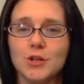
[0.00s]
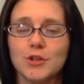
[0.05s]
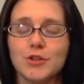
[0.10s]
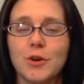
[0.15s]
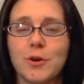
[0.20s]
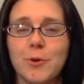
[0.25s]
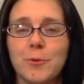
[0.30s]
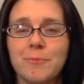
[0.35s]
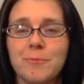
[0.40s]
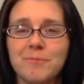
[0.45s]

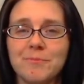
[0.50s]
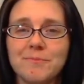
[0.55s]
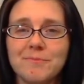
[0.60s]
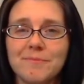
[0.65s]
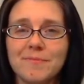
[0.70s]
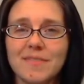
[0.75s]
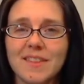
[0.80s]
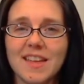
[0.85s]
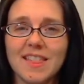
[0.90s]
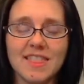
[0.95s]
So
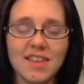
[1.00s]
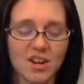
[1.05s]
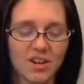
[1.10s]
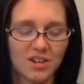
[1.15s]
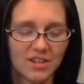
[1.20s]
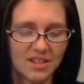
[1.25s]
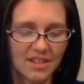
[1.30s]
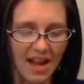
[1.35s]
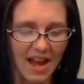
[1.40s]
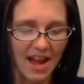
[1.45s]

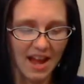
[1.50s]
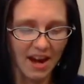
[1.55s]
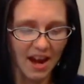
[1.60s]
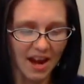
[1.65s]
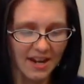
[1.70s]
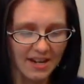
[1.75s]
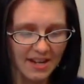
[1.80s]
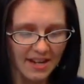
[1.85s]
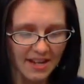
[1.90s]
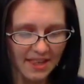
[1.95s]
there's that.
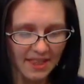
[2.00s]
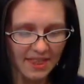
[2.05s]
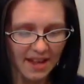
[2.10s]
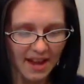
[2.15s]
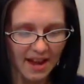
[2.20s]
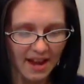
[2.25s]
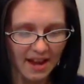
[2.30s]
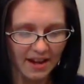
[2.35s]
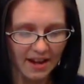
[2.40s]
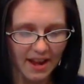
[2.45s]
I knit
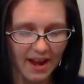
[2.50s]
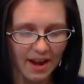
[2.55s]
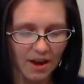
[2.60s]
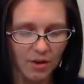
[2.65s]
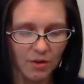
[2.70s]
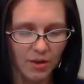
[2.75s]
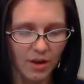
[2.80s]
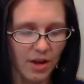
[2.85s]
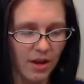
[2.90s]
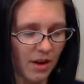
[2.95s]
that
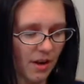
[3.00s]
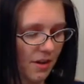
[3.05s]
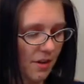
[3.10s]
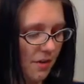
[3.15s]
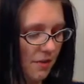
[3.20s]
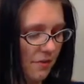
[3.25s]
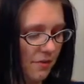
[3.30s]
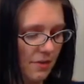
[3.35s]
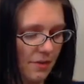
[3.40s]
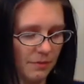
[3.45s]
out
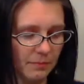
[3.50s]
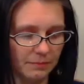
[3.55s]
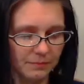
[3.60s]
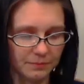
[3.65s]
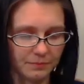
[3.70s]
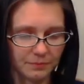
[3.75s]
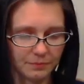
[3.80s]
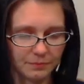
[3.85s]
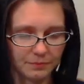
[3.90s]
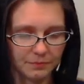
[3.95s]
of,
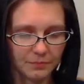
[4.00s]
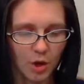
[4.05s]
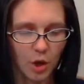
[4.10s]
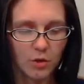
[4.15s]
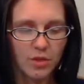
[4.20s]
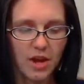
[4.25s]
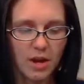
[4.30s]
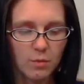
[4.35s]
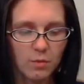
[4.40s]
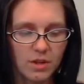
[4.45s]

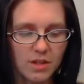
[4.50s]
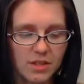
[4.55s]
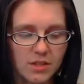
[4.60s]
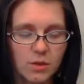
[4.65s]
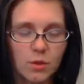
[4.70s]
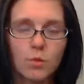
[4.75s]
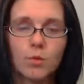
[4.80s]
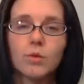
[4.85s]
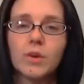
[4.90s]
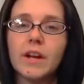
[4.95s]
oh, that
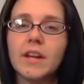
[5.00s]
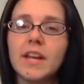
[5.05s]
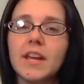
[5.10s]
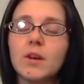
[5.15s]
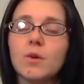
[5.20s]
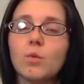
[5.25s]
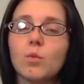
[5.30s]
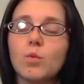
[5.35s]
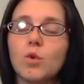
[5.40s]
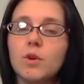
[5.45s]
was,
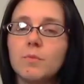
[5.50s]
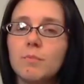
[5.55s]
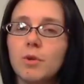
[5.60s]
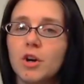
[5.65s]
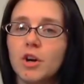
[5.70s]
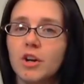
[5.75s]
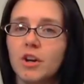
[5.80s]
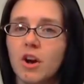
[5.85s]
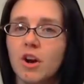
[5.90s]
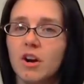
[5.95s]
again,
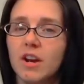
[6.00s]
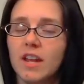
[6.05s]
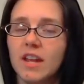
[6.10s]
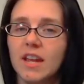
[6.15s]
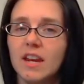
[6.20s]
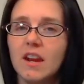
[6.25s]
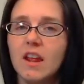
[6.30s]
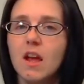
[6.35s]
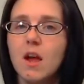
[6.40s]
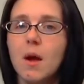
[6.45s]
Woodburn
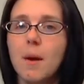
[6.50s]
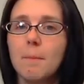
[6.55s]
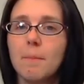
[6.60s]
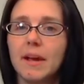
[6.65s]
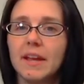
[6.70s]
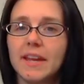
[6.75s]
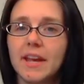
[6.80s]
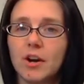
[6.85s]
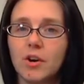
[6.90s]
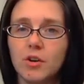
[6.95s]
Cardigan
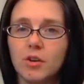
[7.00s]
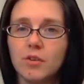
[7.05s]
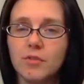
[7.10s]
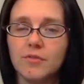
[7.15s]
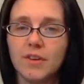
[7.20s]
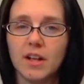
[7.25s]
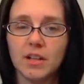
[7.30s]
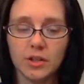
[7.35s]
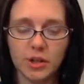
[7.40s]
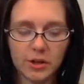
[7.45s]
by Carol
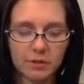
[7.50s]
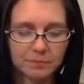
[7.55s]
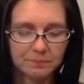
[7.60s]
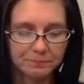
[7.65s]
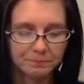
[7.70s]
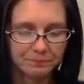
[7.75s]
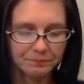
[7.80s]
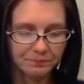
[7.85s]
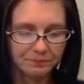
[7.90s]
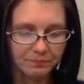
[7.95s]
Feller.